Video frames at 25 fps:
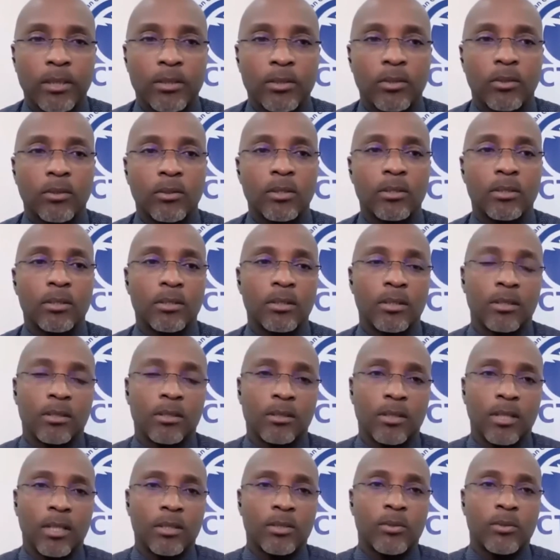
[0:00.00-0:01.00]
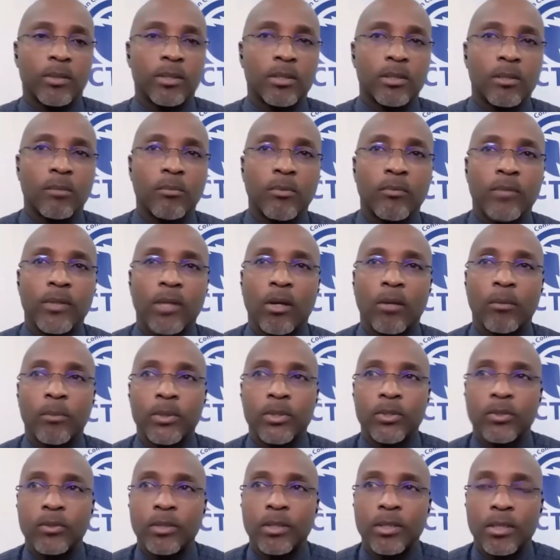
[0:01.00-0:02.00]
So this that's where some of the
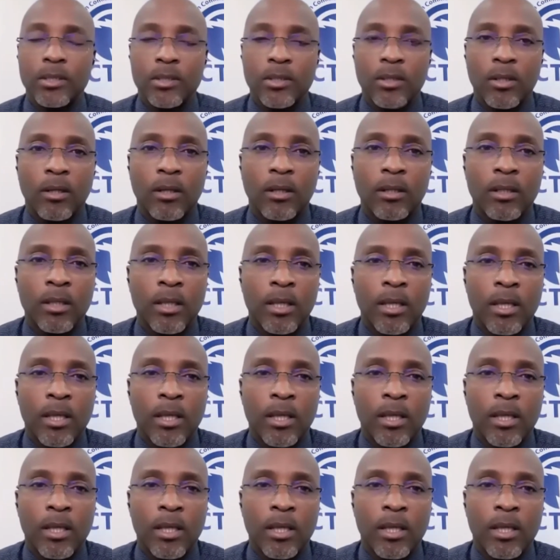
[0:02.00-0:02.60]
opportunities are.